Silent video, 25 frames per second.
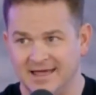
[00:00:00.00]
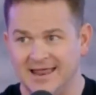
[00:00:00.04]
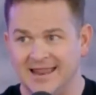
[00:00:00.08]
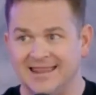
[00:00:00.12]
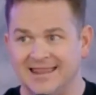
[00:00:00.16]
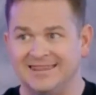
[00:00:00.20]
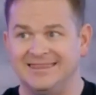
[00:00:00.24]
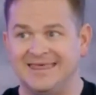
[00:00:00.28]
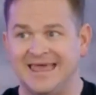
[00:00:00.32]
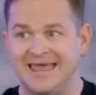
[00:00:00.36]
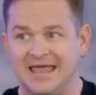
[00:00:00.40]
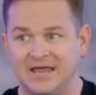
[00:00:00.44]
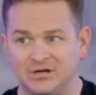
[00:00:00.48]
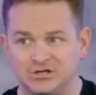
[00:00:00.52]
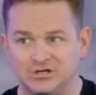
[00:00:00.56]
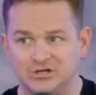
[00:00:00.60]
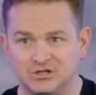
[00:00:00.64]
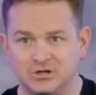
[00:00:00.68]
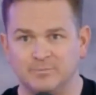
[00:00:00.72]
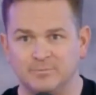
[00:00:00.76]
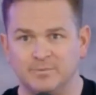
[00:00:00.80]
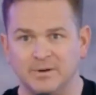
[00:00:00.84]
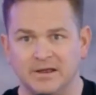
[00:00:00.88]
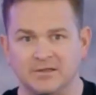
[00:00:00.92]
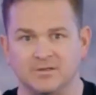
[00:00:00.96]
They
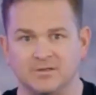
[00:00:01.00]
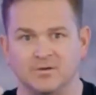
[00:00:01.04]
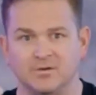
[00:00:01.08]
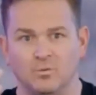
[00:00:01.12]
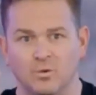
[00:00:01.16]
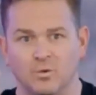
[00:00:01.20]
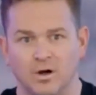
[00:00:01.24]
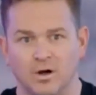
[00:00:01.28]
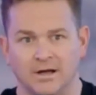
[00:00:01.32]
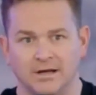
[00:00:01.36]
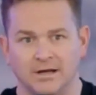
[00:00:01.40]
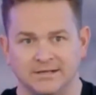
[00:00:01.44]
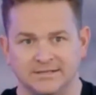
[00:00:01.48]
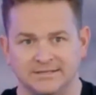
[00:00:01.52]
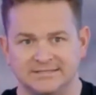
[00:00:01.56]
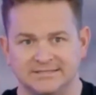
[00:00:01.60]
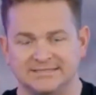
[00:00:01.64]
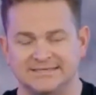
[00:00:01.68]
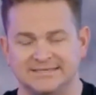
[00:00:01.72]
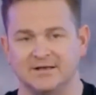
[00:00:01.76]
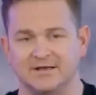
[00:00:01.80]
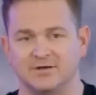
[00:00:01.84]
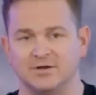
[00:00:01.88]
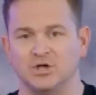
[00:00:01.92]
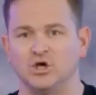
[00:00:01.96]
should be the ones
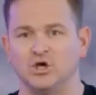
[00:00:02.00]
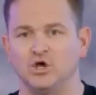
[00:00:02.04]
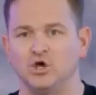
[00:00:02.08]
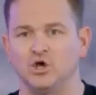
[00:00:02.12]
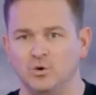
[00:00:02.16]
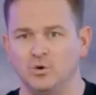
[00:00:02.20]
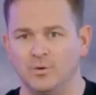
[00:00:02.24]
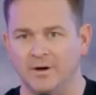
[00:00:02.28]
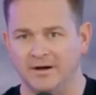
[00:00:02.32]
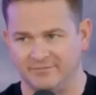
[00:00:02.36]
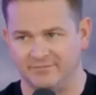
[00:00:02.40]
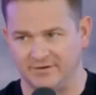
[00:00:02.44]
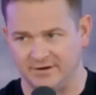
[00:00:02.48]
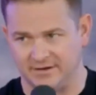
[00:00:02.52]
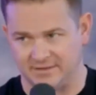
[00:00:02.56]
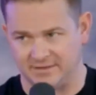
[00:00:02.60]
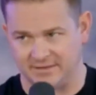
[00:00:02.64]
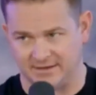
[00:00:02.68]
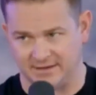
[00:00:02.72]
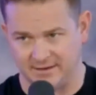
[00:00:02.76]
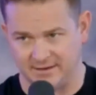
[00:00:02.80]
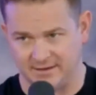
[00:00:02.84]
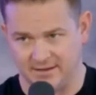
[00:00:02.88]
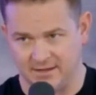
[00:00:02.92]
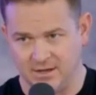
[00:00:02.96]
telling you
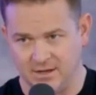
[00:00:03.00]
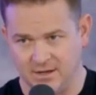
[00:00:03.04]
everything.